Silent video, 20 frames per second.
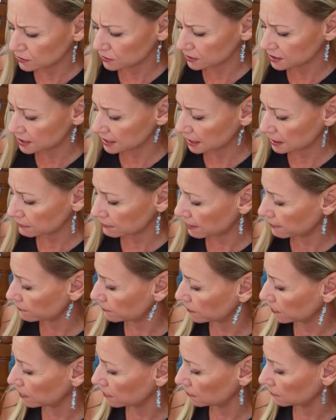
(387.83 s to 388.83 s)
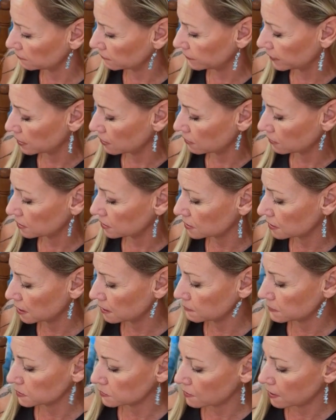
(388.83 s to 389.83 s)
could stick around for, for long
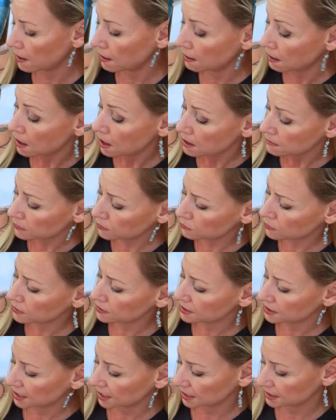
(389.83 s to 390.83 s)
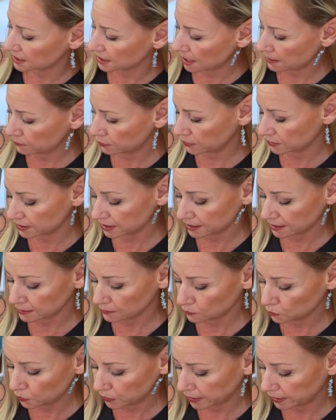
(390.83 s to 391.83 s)
term as well. But what's this? The Emperor's a
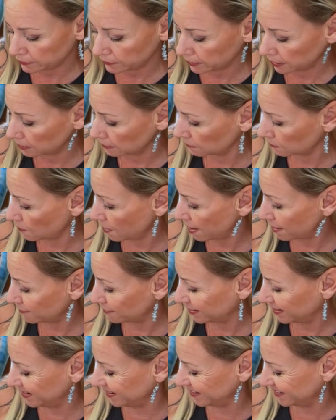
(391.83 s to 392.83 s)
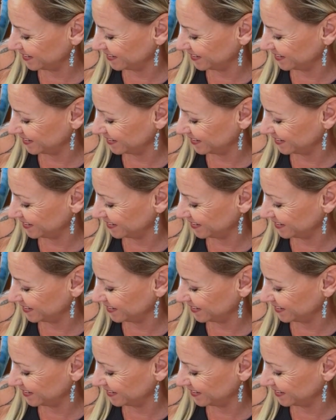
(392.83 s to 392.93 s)
little weary, wary.